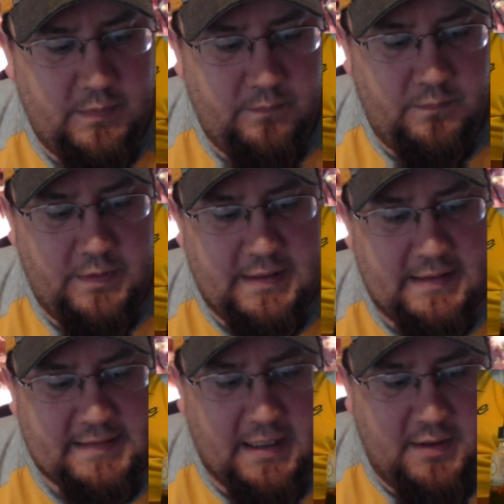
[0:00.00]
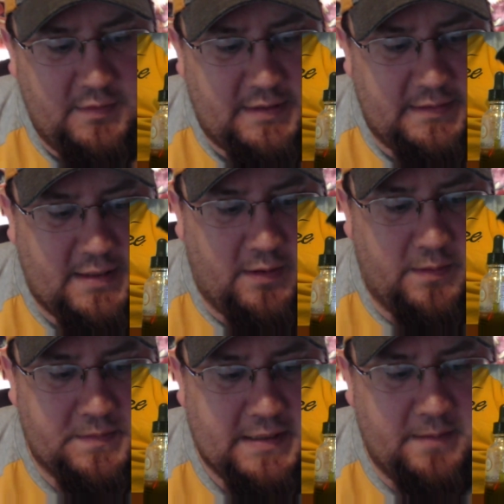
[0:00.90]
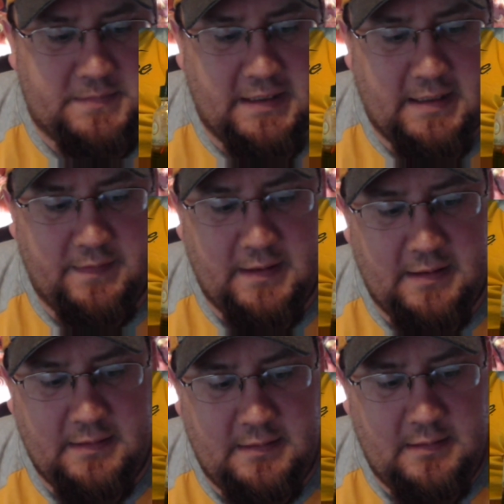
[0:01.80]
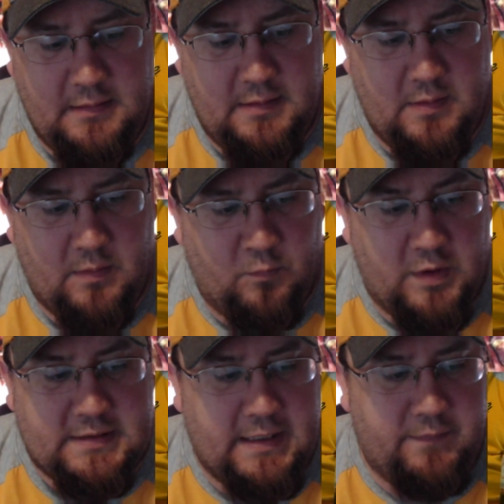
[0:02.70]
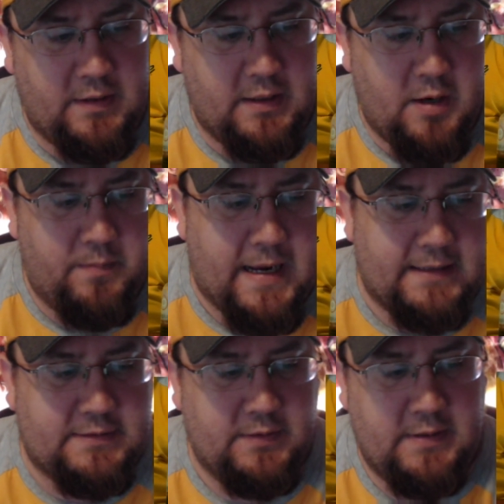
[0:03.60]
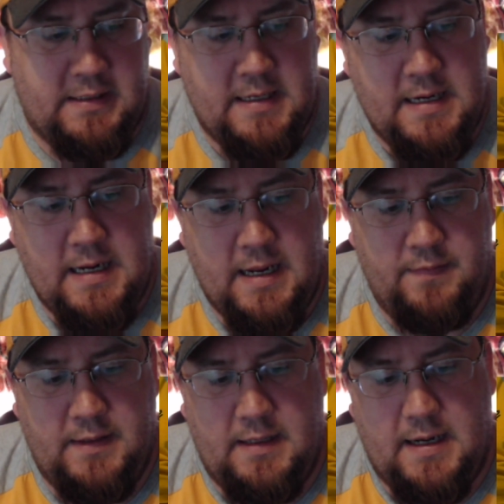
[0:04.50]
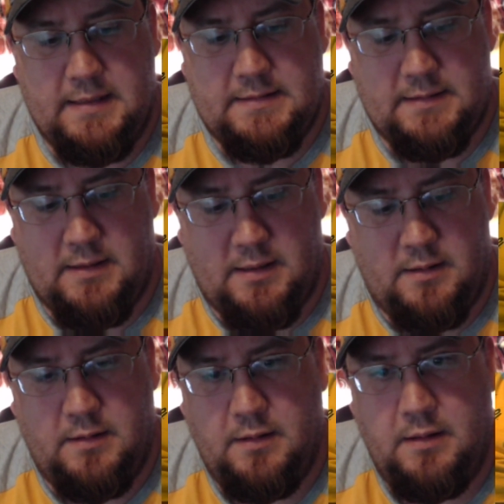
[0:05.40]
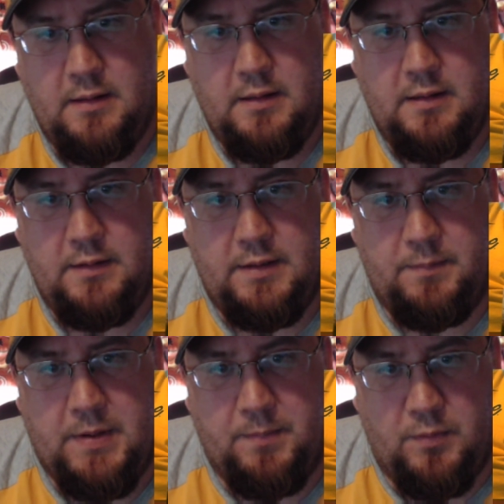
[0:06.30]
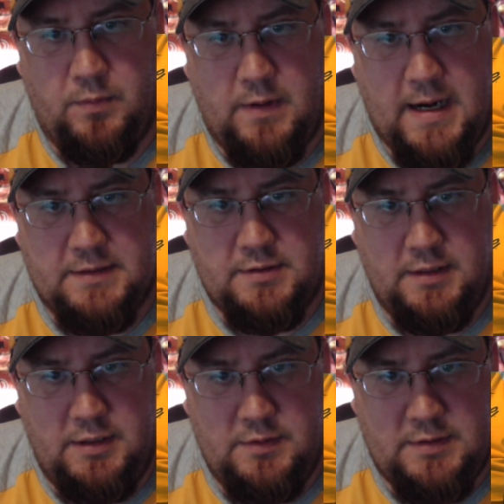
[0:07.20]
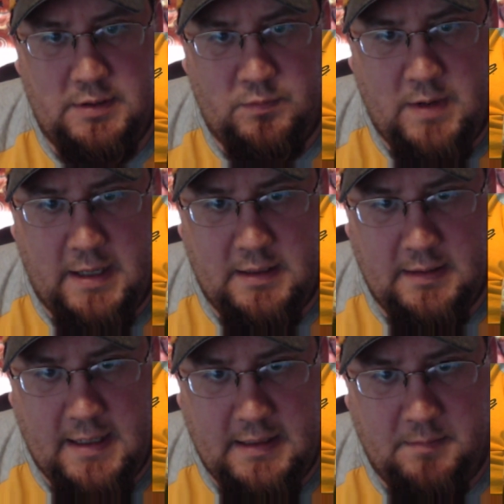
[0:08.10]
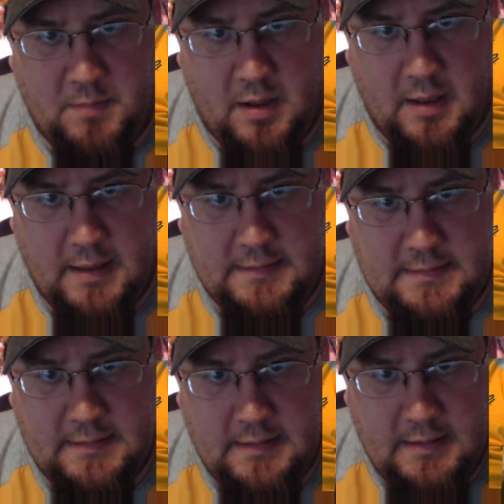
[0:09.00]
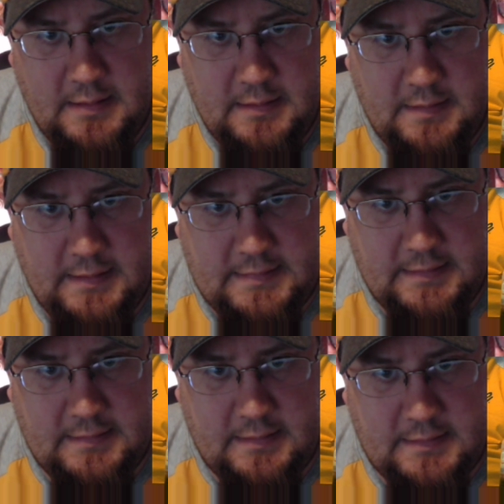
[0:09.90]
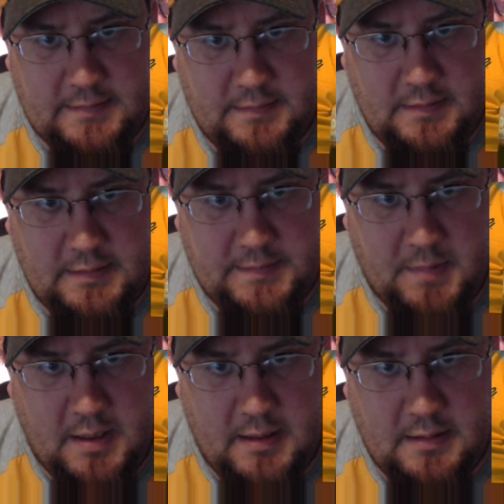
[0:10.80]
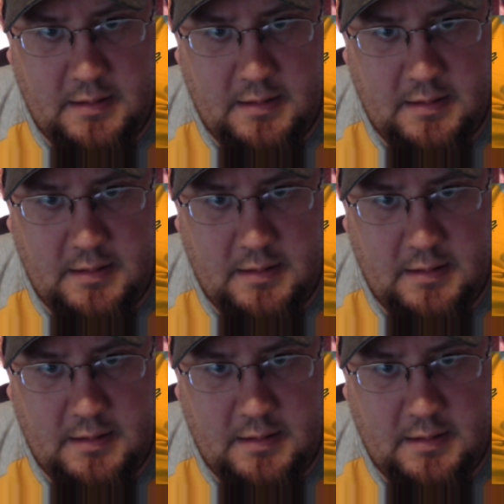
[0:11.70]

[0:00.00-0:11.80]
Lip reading: with this, I used it till it was empty, and then I wasn't even going to go back to it. And then I saw that people were actually using regulated mods. This is a smoke